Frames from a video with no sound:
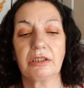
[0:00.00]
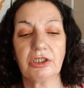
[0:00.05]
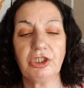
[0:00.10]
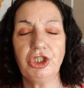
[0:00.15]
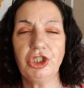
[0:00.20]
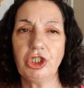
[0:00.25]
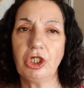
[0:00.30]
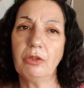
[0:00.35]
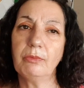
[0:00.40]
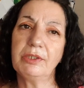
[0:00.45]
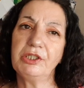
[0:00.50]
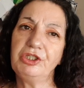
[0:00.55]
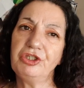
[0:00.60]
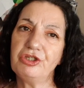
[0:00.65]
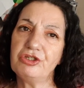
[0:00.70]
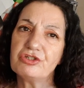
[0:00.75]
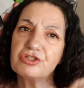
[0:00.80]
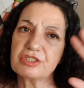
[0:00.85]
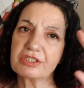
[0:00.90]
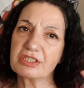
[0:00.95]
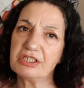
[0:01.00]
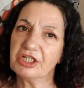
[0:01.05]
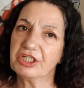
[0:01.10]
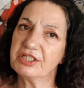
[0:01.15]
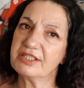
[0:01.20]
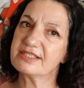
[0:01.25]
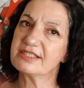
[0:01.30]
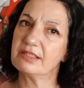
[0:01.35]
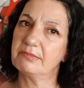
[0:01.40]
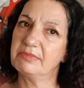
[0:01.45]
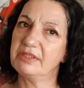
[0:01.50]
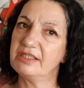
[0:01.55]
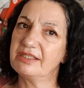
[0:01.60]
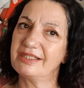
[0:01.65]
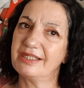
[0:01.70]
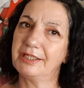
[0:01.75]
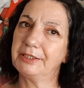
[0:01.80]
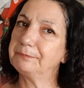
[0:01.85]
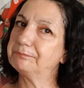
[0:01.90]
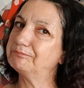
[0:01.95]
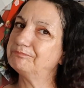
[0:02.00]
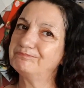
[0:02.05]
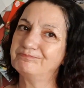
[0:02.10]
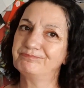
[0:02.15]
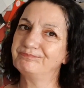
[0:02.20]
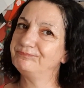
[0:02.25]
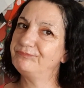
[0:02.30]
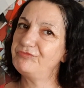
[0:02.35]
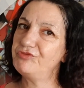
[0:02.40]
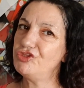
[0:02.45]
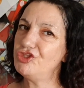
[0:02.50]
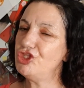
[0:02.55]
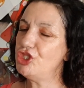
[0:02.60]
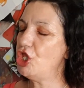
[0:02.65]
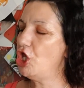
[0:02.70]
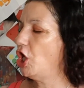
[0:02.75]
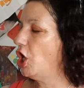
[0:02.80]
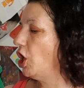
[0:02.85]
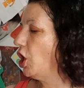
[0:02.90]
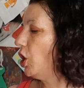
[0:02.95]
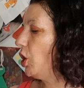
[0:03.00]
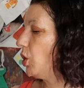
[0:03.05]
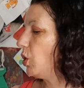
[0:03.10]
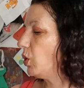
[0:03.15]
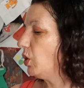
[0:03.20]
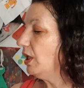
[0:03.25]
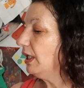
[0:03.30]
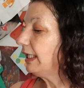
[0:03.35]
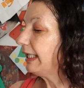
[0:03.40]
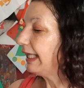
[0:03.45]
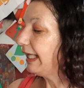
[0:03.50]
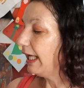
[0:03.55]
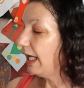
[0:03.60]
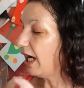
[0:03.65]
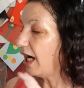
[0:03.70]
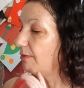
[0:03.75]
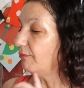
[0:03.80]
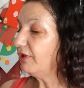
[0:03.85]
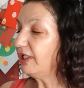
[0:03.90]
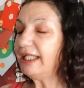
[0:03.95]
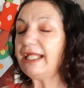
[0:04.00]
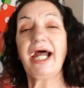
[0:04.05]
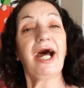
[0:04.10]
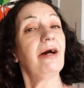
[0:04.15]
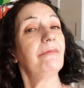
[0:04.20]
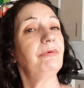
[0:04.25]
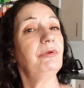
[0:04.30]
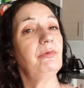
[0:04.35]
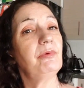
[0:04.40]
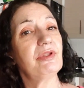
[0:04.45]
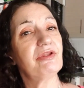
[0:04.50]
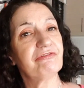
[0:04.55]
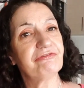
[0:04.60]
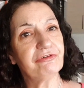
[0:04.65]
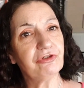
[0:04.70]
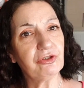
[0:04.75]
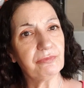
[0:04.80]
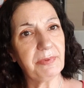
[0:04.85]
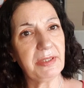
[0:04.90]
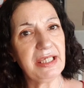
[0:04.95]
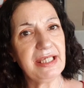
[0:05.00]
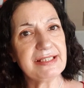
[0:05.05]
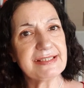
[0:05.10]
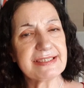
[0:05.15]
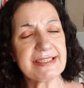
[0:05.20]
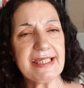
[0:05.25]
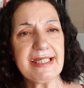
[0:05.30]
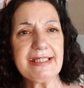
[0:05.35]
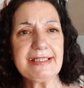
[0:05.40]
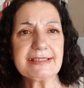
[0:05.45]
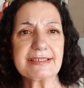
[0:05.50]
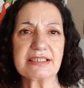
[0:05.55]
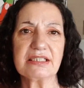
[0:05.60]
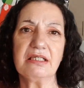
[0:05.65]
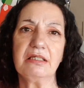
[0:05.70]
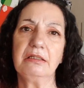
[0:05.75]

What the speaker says: you know when you just look at something you think, no. I'm really happy with the 4 pieces.